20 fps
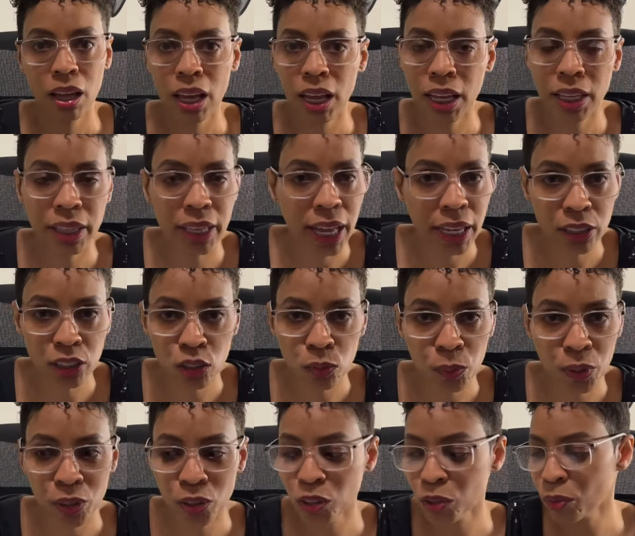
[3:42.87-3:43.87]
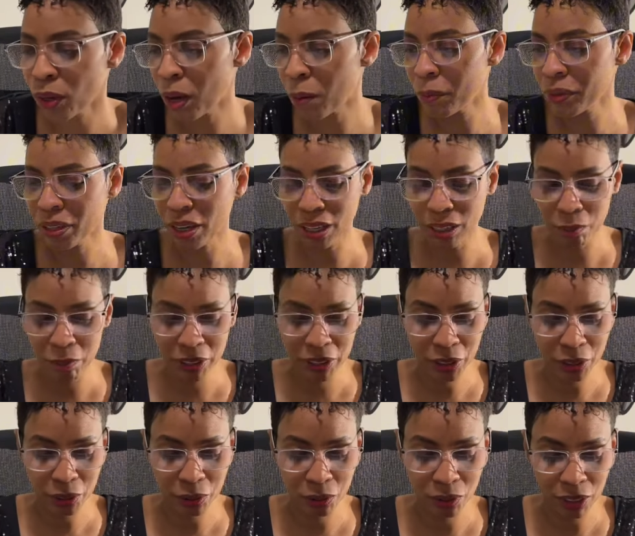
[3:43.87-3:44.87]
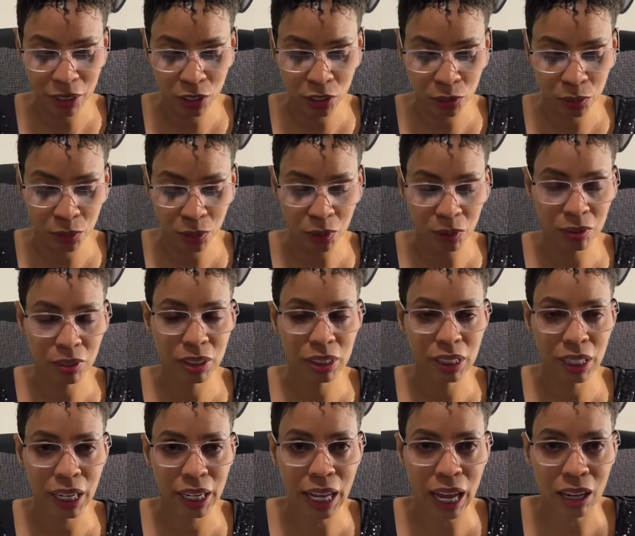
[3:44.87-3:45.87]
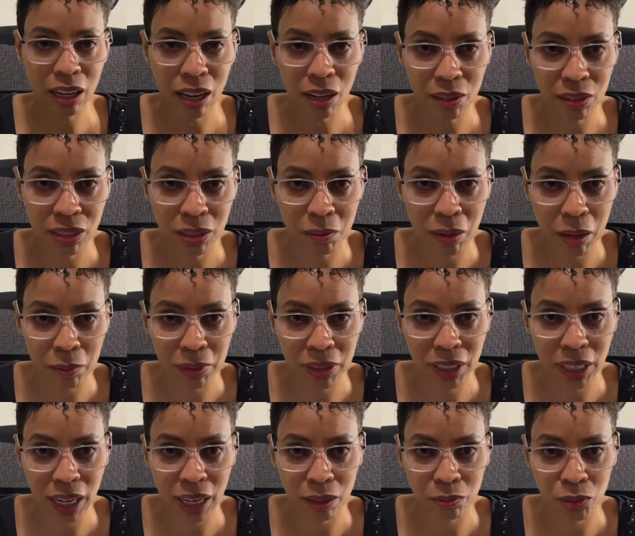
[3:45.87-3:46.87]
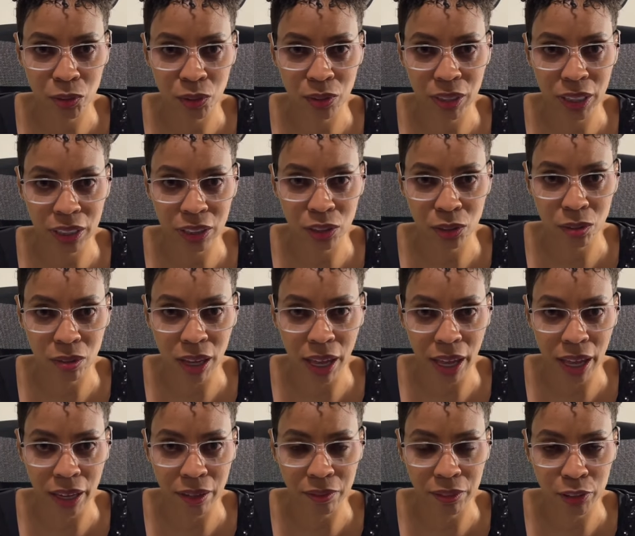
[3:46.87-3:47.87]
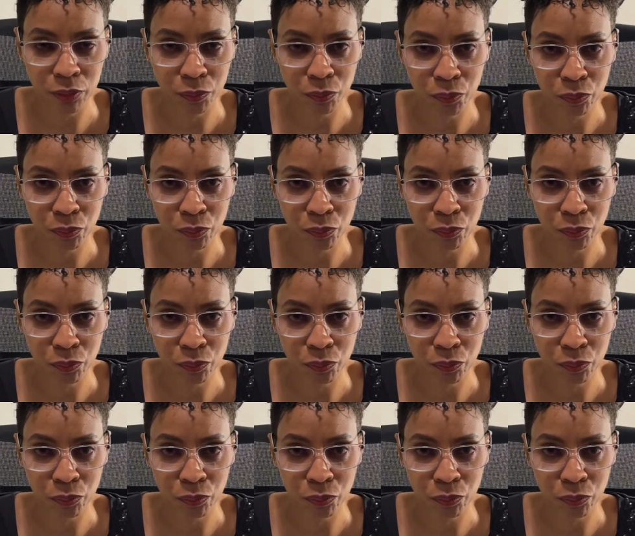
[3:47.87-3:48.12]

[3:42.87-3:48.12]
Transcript: And that just wears you out. But y'all, let me tell you this too though. Tonight I counted up how many times Ernesto laughed.